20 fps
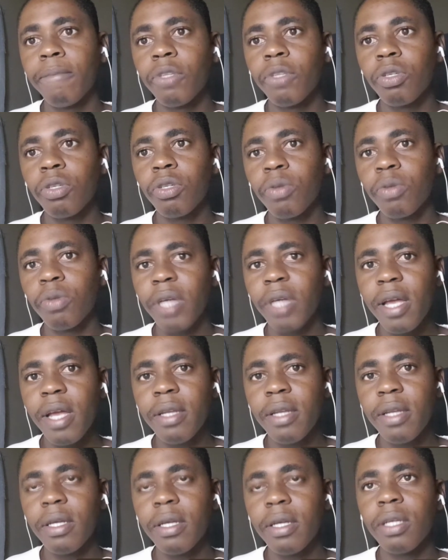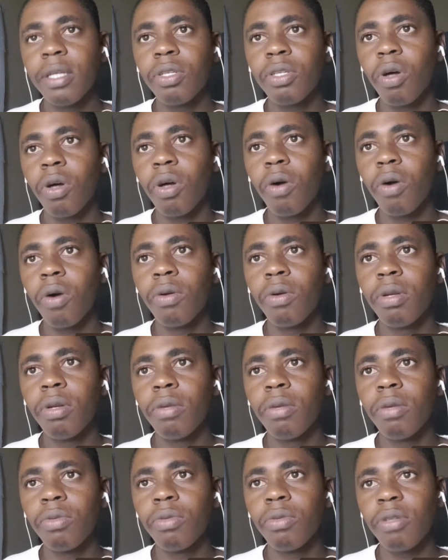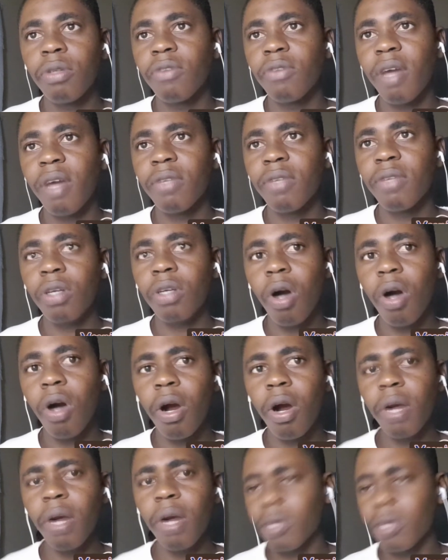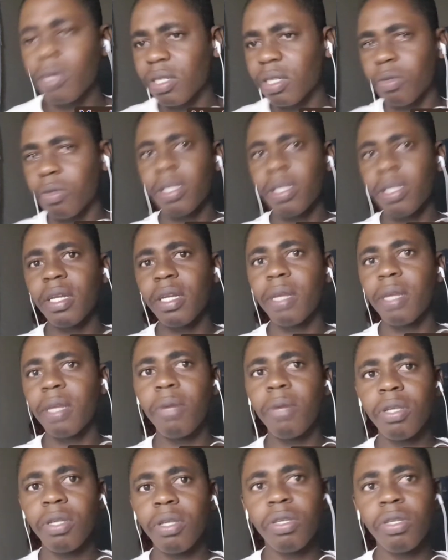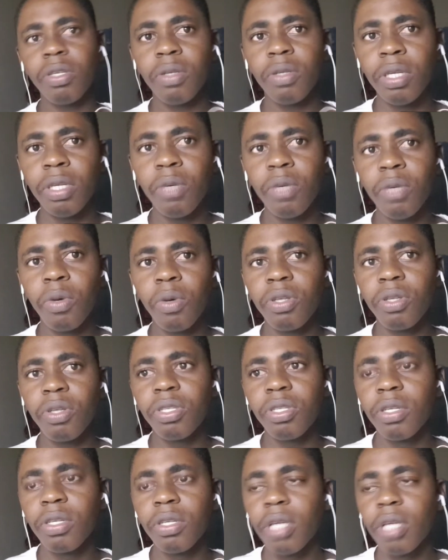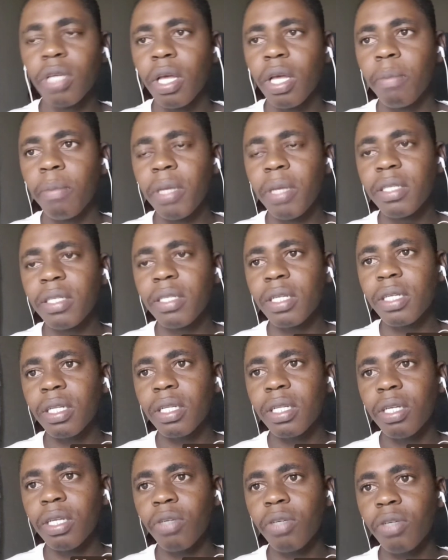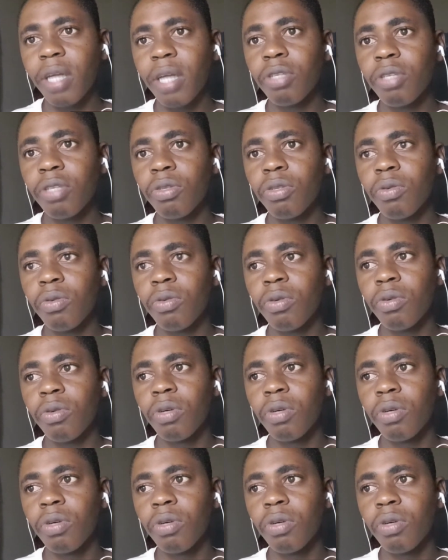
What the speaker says: create his own self-driving car. He created it, but he was basically trying to